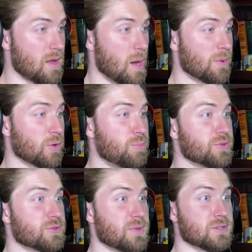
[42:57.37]
gonna go put
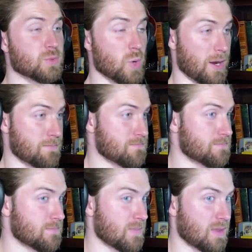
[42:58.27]
some things away.
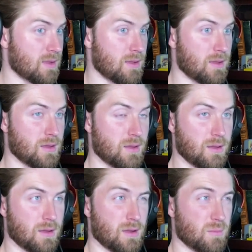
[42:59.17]

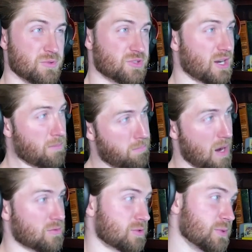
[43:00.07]
I'm gonna just kind of
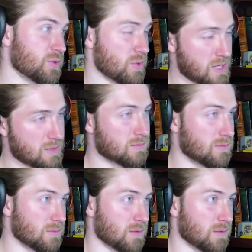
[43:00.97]
bounce between